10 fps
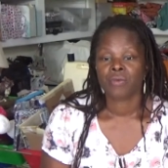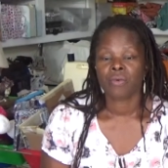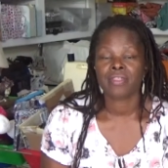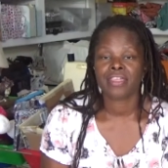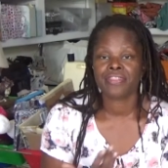
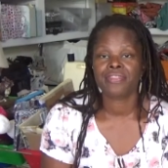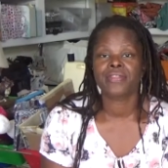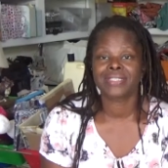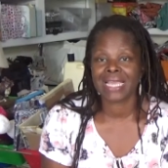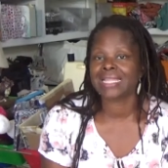what are the
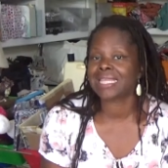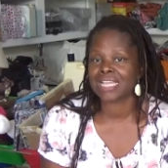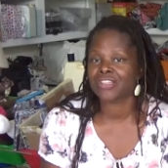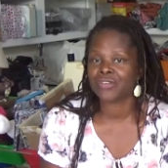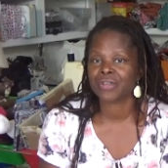10
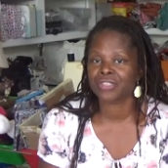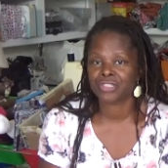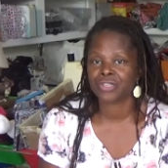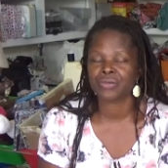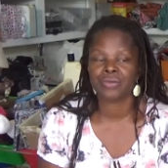things you can
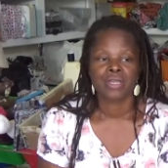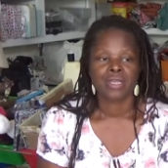do?